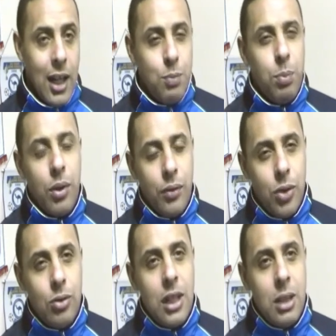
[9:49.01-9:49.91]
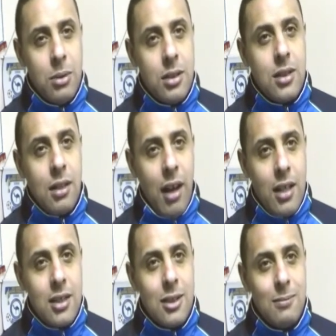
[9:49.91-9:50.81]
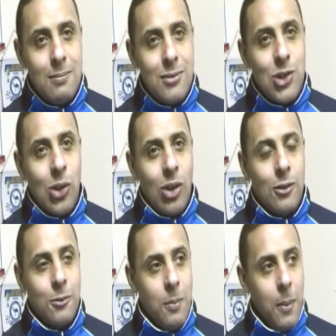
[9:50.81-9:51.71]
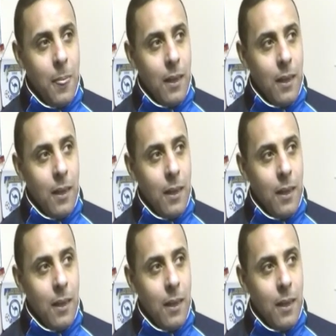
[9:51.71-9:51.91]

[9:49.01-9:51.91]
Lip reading: He's put a few demons to rest, Sean.